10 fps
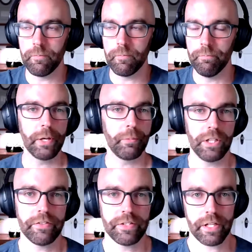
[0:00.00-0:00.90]

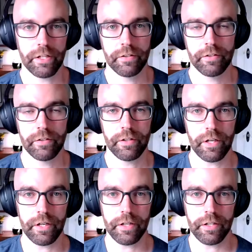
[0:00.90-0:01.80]
minimalistic
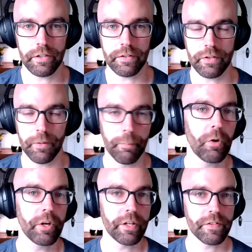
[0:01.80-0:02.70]

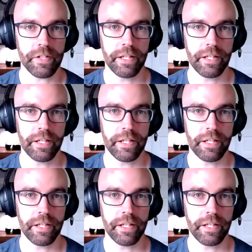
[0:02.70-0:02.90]
components.